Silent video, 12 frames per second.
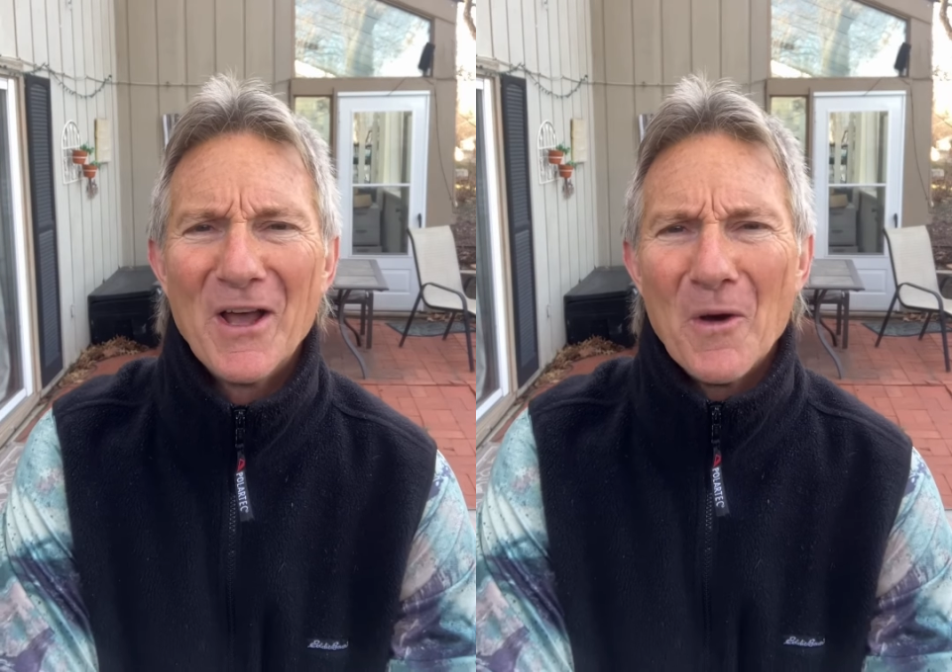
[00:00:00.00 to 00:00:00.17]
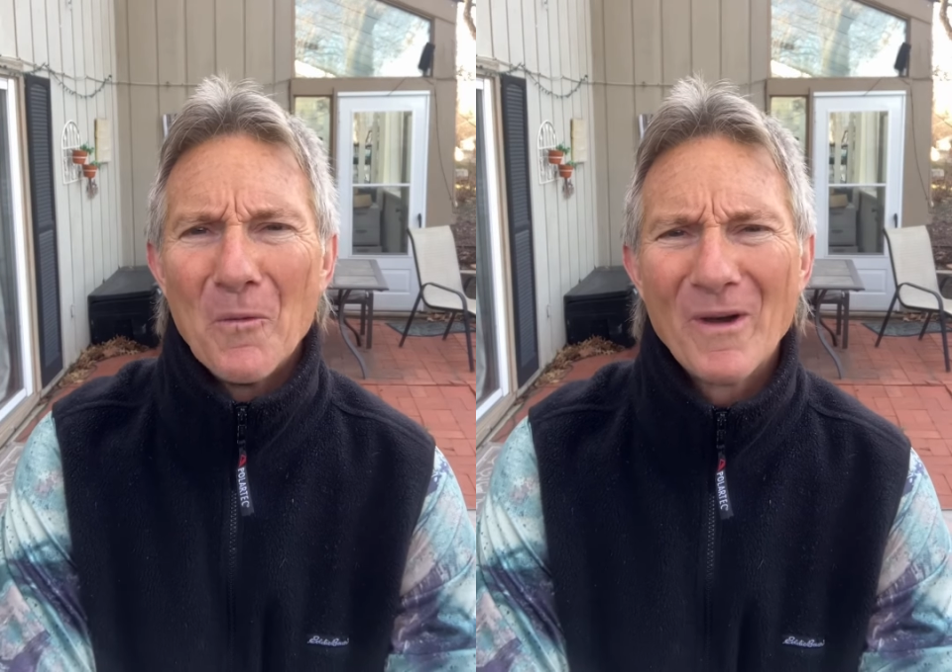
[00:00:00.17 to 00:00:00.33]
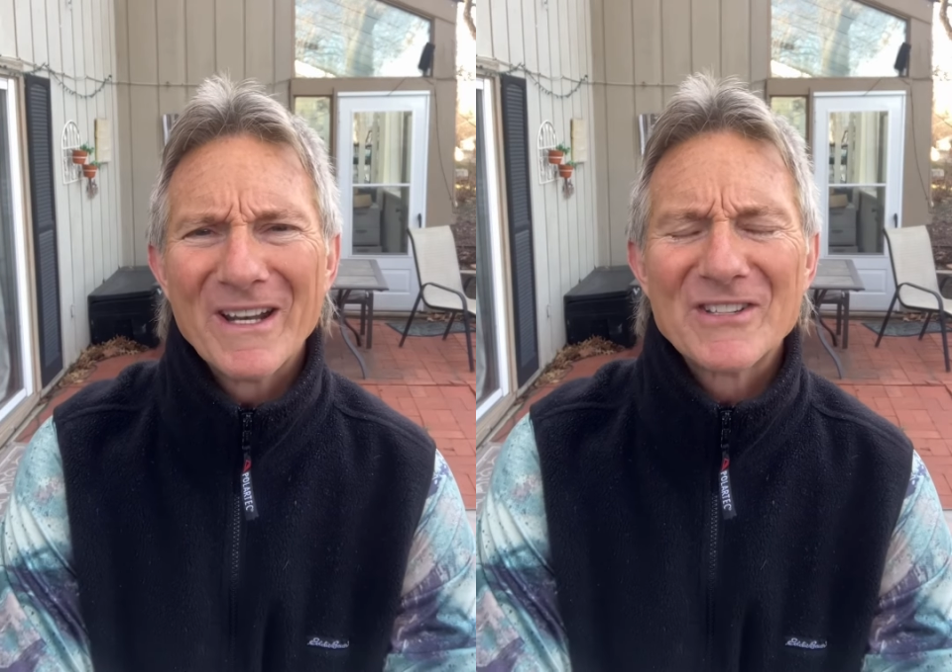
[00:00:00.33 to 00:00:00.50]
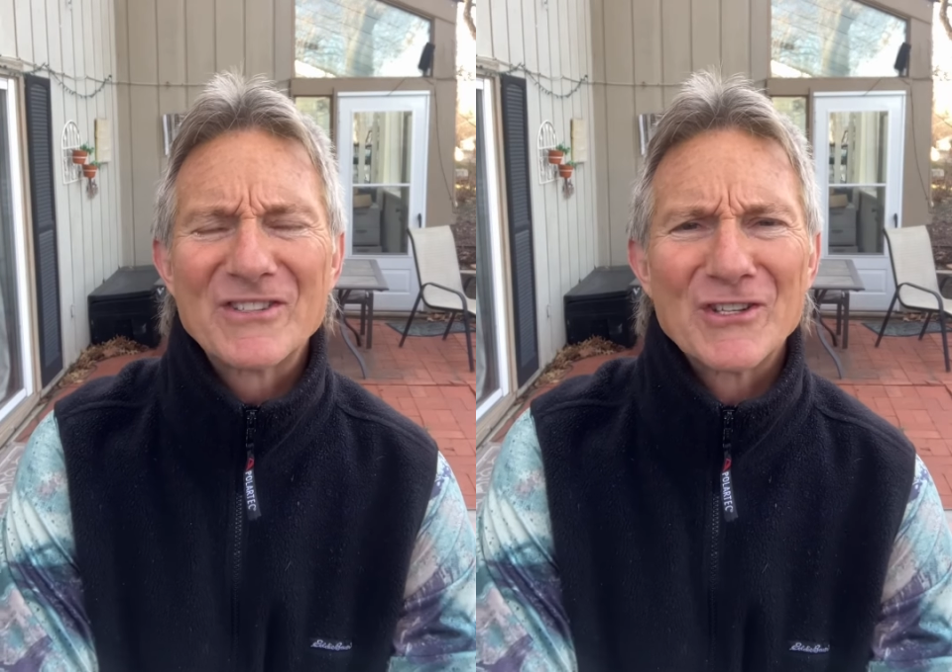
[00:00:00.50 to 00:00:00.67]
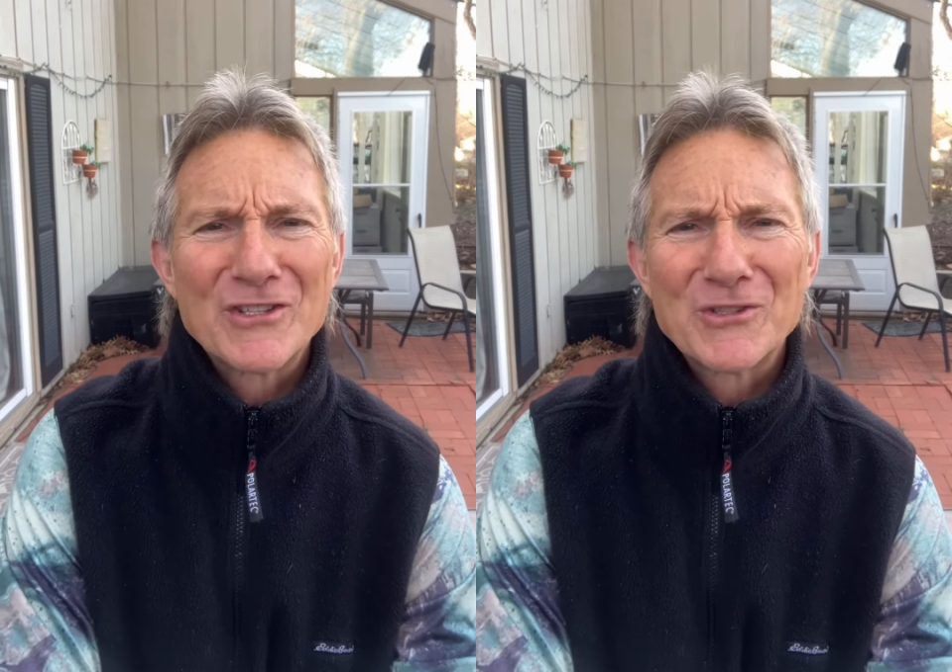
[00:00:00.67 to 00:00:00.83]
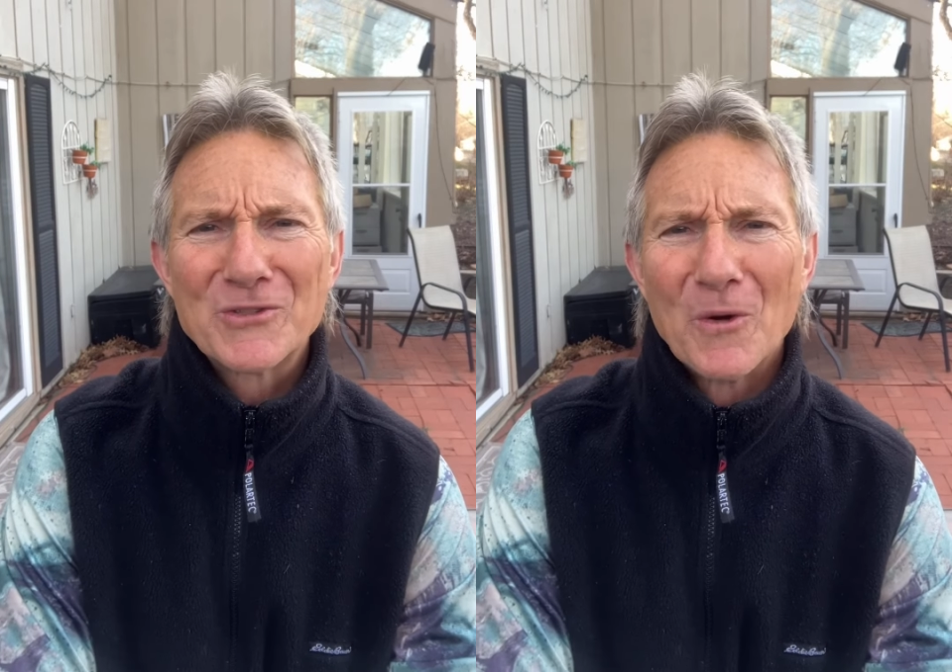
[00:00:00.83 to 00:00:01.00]
What is the
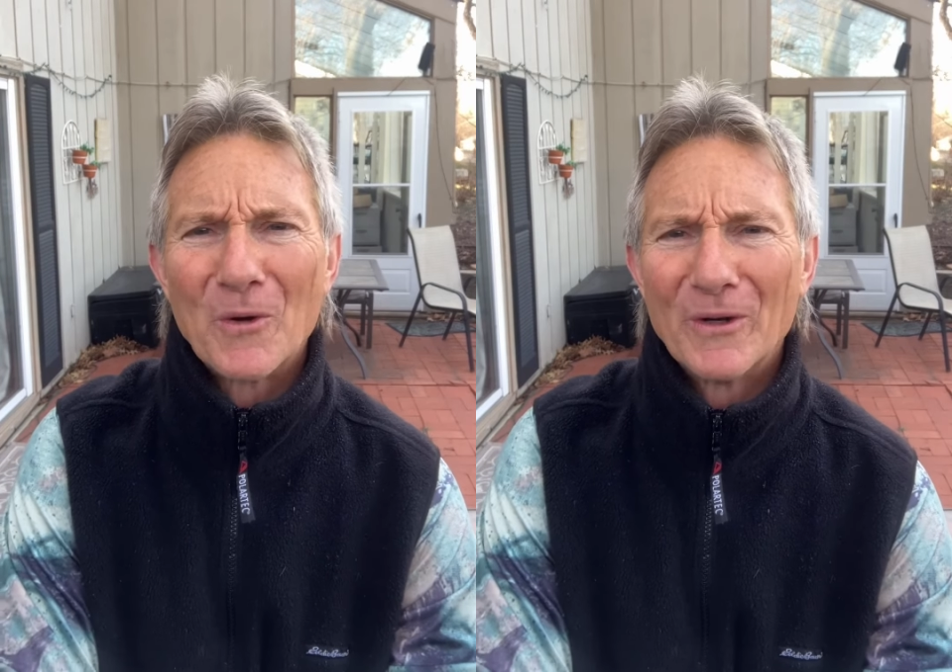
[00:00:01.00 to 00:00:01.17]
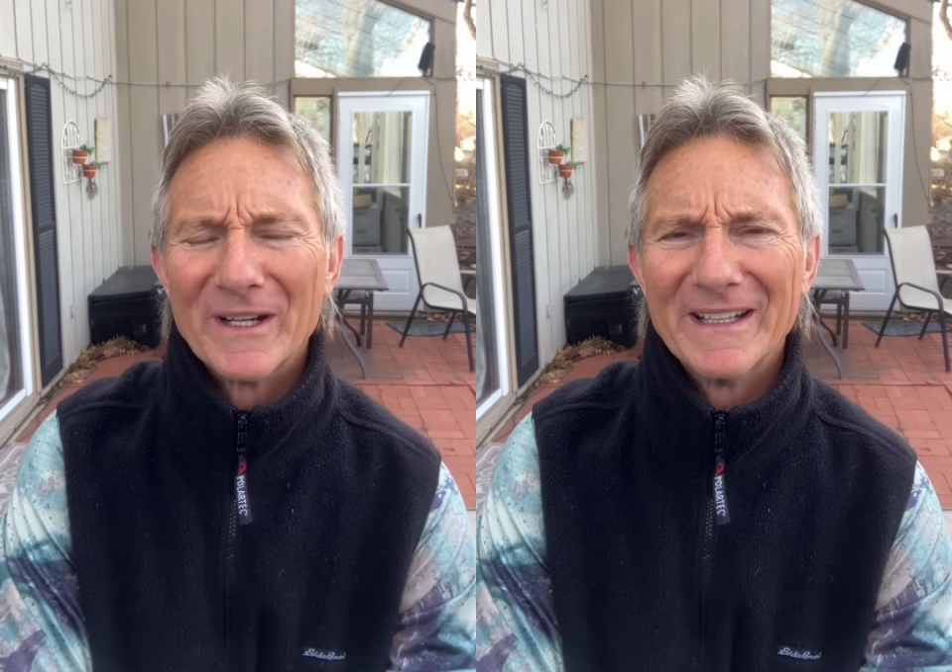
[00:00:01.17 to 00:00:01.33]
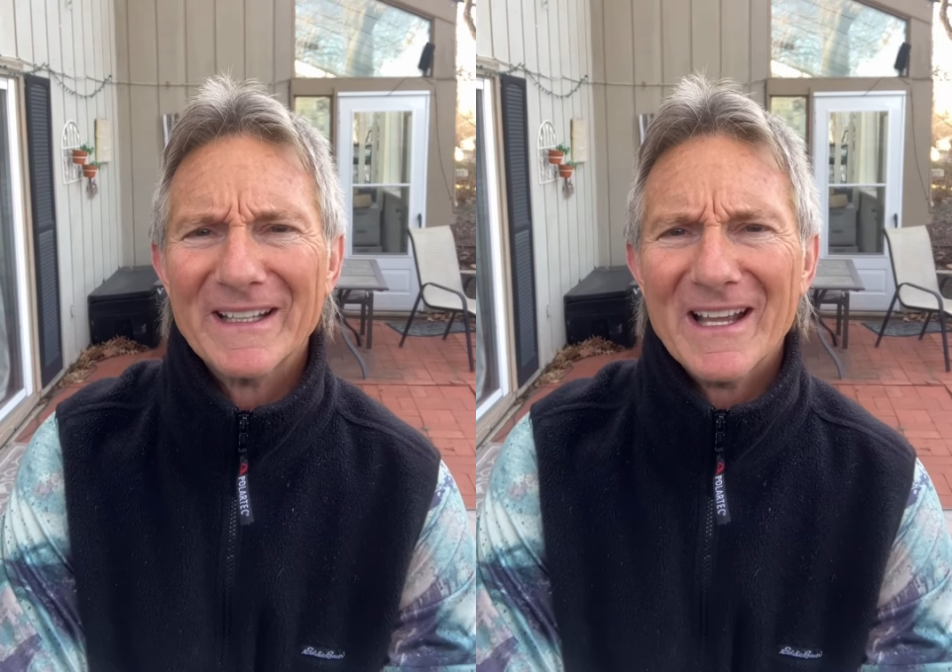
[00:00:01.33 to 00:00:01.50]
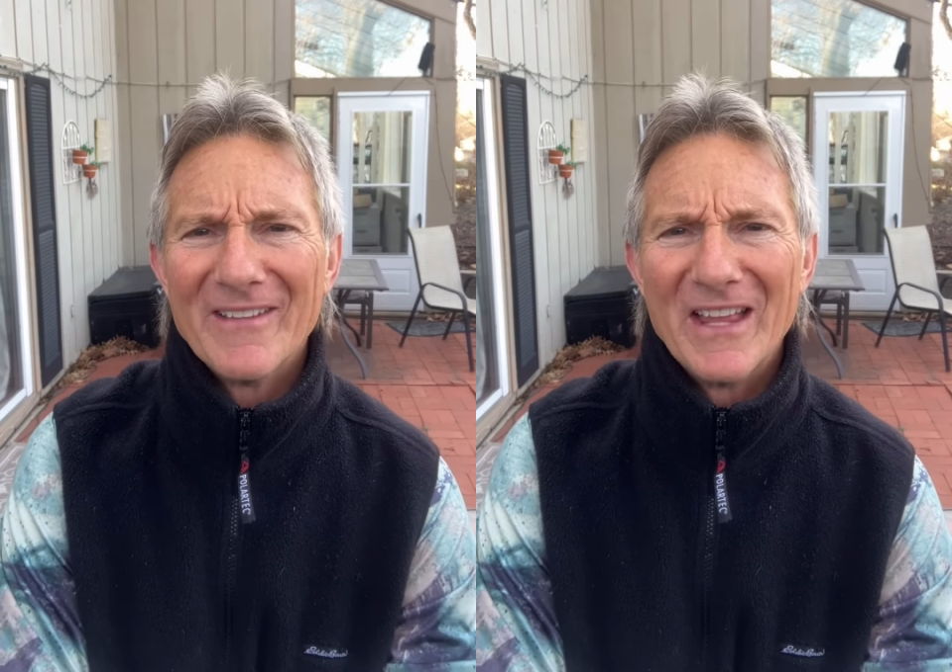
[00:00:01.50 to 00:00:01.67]
story